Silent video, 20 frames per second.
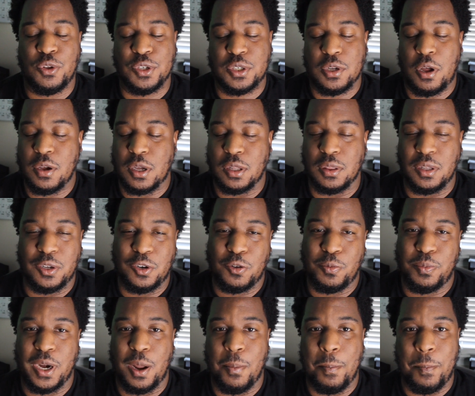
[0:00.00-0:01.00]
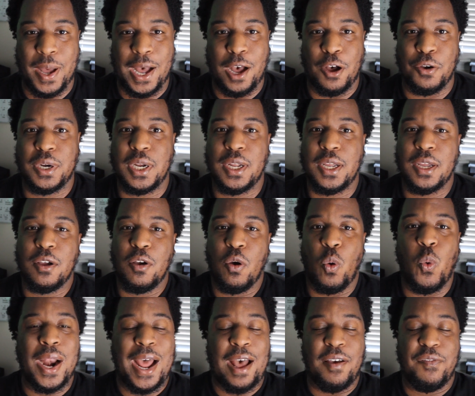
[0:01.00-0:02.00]
we'll talk a little bit about
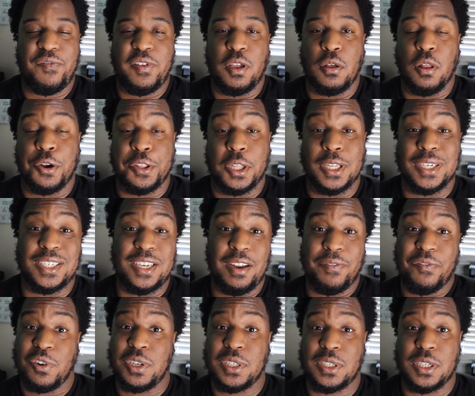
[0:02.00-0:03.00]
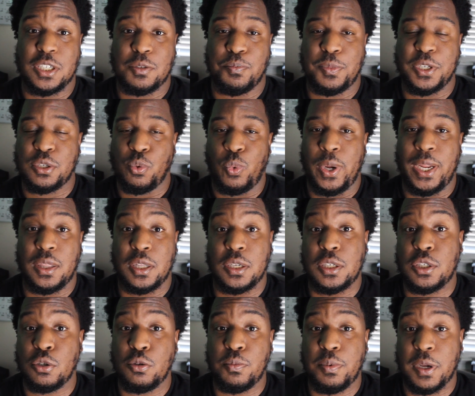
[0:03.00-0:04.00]
what I feel are the differences between the
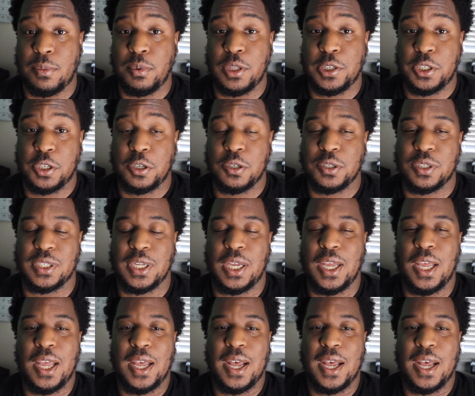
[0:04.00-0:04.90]
two publishers.